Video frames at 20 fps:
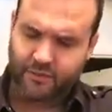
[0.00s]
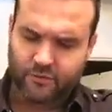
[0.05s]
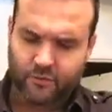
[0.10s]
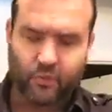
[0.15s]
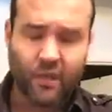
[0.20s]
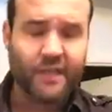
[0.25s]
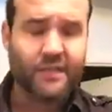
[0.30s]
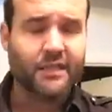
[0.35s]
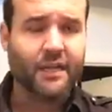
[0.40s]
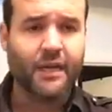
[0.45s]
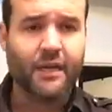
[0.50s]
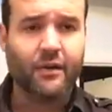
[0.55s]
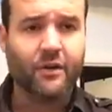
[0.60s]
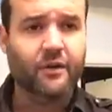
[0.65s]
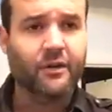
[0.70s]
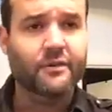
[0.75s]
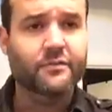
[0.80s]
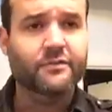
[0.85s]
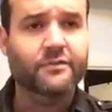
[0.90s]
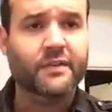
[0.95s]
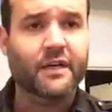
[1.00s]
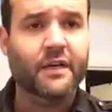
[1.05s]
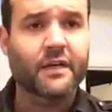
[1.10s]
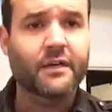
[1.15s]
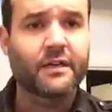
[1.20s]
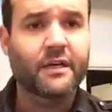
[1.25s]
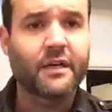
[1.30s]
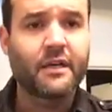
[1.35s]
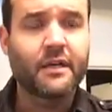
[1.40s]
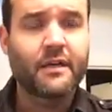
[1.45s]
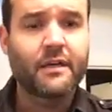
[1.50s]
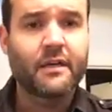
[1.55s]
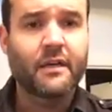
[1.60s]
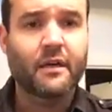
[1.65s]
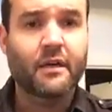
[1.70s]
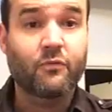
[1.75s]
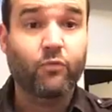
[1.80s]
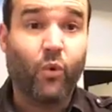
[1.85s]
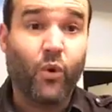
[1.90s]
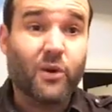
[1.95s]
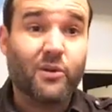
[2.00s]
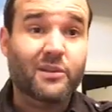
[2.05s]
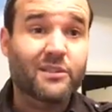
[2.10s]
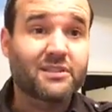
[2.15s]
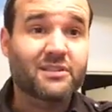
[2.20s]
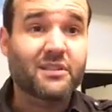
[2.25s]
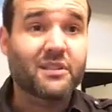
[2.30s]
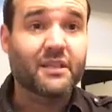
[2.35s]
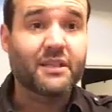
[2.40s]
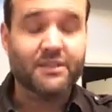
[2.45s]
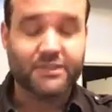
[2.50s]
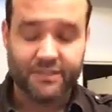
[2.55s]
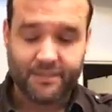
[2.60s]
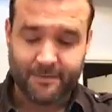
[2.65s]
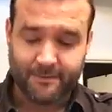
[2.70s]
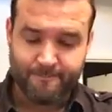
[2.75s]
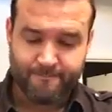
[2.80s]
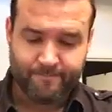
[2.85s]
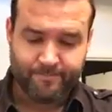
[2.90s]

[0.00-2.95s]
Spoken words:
great layer of water insulation.